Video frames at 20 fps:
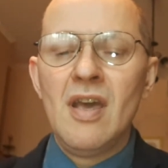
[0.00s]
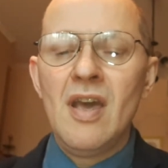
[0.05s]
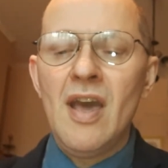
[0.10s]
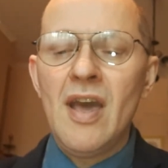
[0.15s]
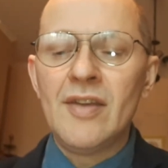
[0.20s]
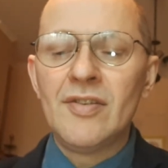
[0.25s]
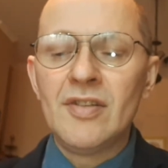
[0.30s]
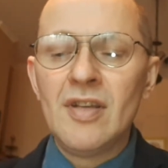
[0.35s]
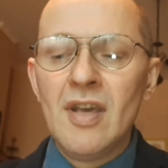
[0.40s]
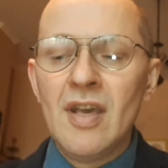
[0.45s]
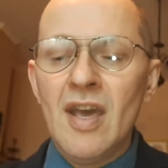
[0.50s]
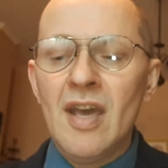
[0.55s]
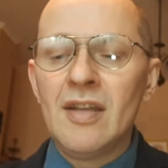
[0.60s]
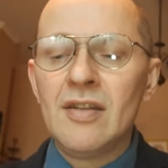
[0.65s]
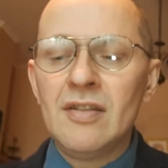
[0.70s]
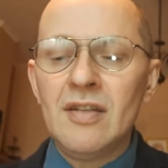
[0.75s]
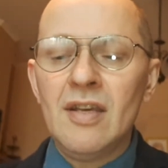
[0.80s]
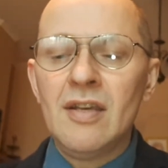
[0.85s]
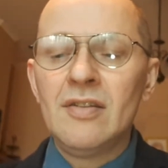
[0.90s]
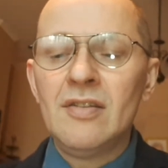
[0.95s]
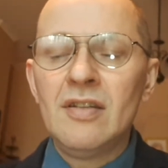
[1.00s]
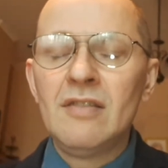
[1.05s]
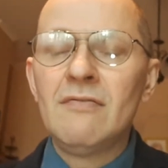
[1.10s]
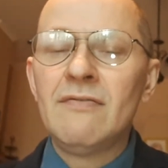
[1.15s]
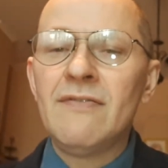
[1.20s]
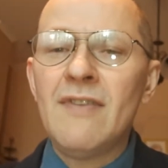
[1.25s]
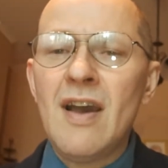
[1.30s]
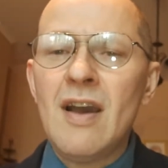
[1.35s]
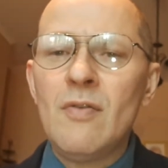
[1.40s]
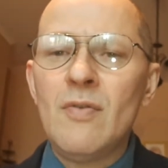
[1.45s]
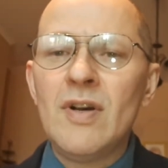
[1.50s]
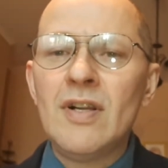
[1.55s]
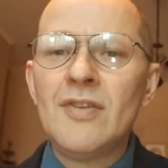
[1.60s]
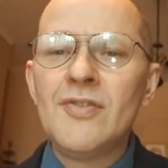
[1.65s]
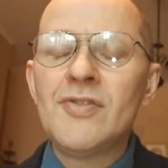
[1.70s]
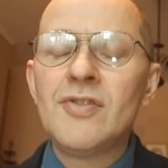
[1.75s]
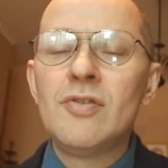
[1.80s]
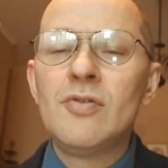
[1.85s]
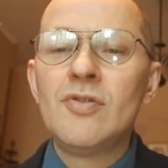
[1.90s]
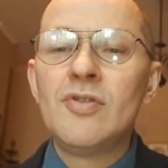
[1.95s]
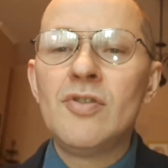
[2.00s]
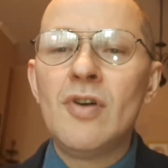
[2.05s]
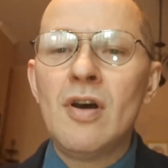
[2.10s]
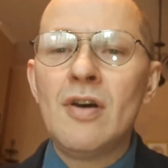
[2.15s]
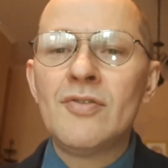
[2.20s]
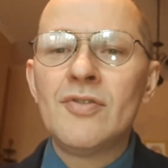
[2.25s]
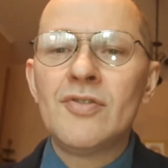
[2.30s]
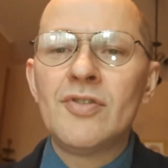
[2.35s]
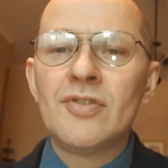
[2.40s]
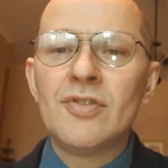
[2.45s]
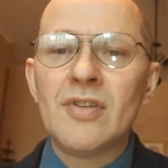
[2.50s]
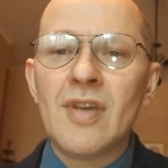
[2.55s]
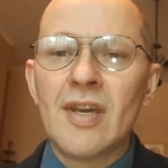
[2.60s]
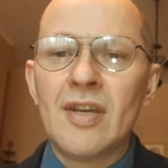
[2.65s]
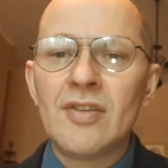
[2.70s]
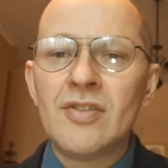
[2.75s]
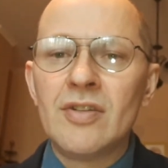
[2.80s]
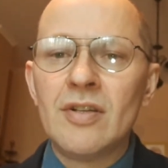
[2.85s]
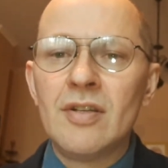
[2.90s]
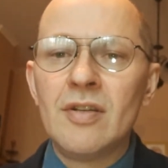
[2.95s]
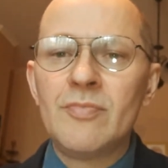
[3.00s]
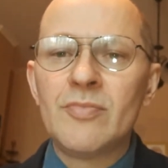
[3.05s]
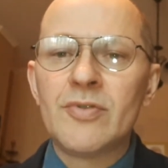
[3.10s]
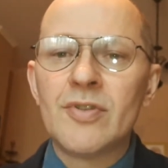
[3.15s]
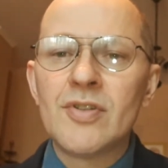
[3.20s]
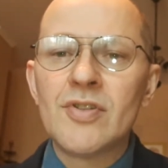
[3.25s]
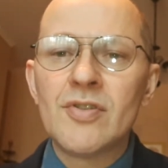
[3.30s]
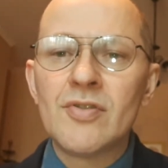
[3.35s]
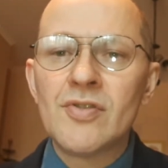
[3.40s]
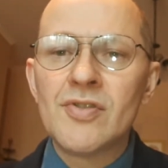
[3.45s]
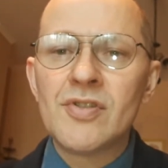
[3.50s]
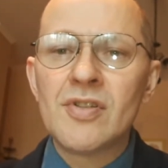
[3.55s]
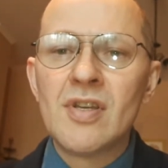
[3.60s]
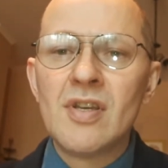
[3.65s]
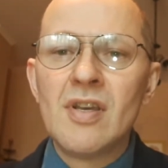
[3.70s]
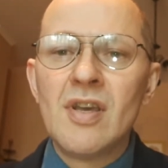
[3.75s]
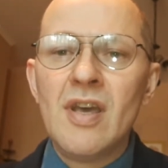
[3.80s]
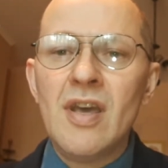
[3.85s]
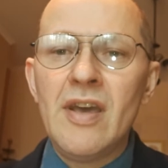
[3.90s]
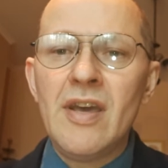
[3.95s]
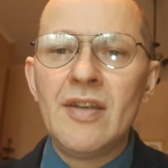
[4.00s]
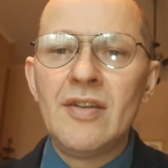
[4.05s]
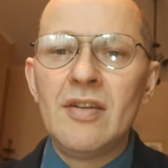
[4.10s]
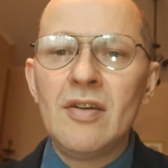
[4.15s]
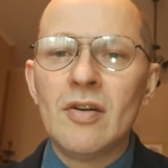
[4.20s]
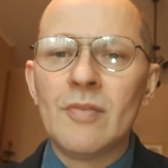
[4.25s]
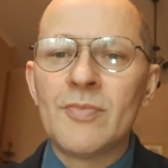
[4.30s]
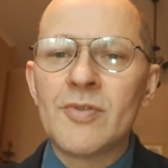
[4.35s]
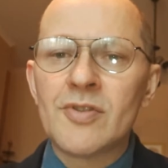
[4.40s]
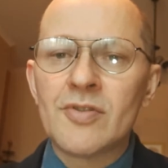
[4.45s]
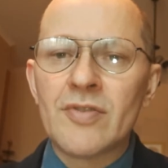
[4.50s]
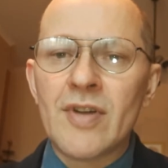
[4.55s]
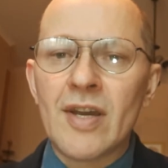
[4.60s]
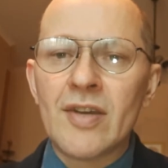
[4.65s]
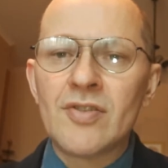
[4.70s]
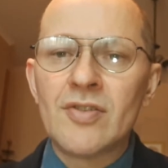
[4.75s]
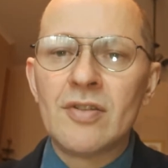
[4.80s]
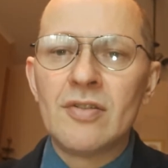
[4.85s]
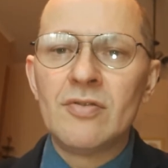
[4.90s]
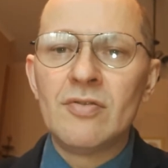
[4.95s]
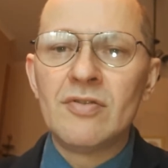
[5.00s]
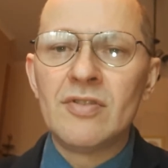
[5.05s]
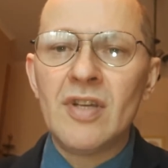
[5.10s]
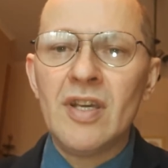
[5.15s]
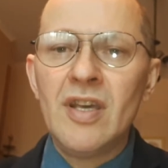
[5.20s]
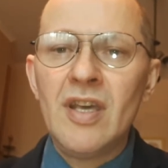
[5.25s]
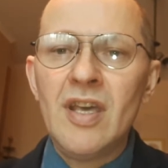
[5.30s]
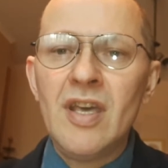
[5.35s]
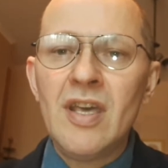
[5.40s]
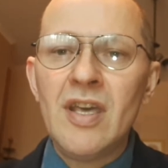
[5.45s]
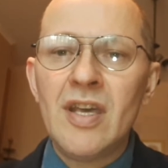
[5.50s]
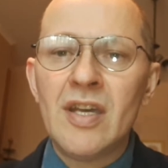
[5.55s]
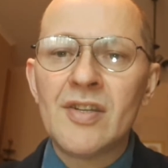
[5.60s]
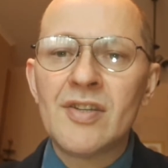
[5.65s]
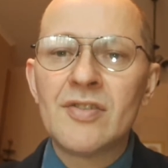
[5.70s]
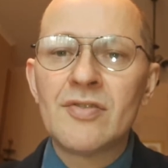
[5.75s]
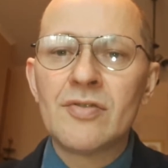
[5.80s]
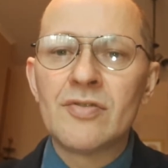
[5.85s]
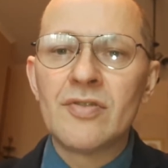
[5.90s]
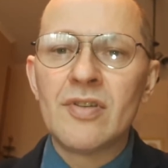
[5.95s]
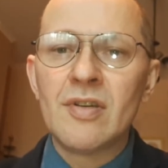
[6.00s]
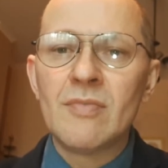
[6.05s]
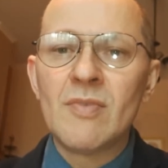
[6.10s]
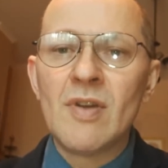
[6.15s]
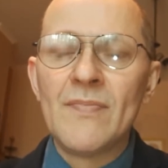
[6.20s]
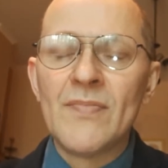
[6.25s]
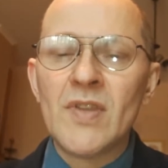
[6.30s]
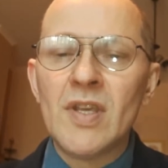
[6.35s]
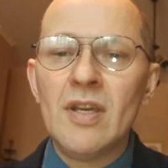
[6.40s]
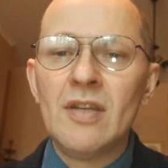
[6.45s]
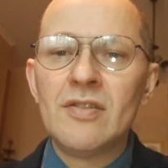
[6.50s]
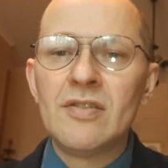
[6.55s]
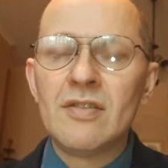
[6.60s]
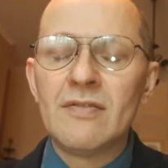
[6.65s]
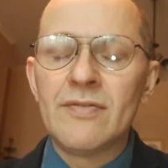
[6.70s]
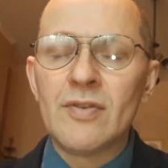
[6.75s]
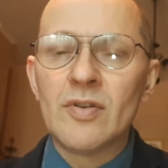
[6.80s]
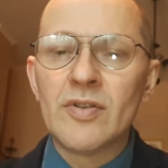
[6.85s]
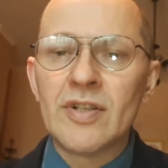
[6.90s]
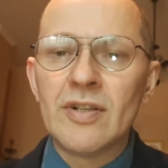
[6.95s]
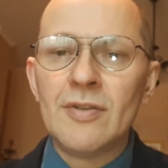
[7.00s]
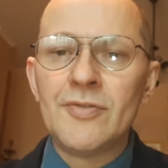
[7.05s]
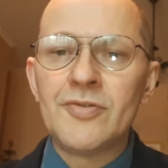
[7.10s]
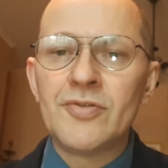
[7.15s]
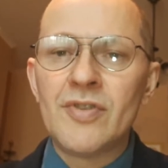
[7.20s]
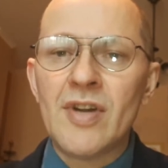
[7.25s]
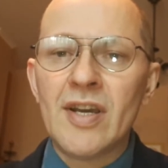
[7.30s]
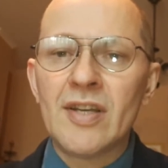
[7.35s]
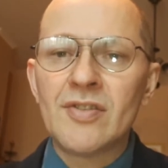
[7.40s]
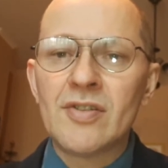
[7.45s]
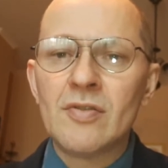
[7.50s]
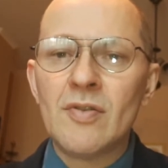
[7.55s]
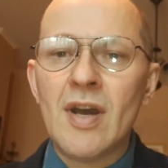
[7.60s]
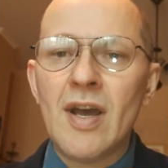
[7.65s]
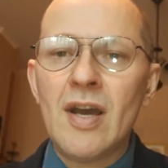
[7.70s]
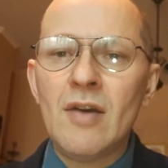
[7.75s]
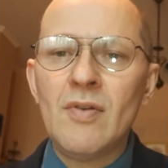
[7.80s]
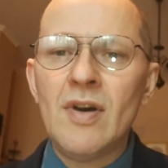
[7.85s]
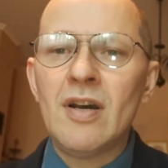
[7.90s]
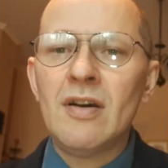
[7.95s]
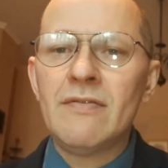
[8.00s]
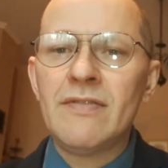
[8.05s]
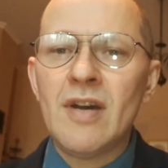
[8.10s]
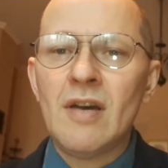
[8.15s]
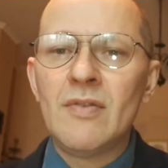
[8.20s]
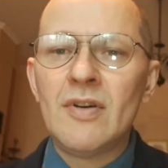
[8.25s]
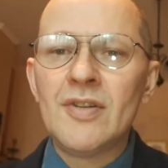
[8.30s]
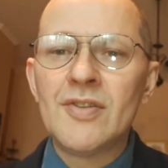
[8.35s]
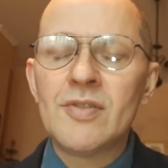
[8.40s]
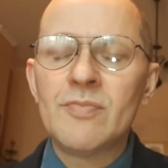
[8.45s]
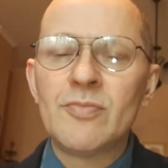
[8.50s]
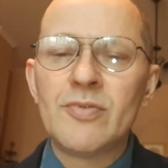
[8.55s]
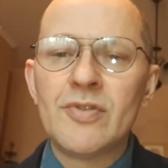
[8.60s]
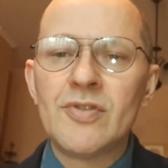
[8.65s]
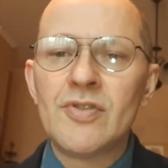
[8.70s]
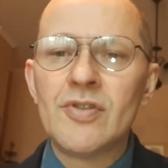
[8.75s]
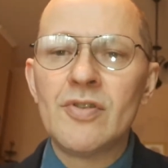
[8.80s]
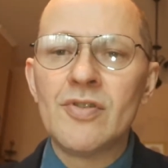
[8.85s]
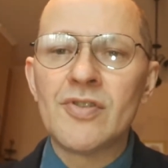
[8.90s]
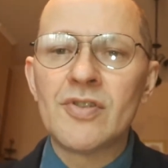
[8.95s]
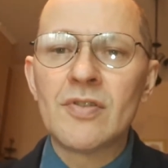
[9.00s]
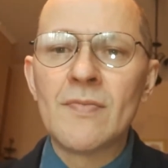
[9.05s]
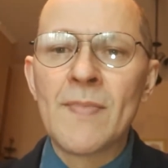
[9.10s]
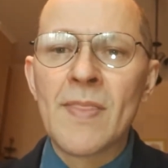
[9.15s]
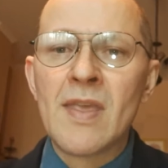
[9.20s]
And in vowels you don't actually produce any obstruction to the airstream in the vocal tract. So how are vowels produced?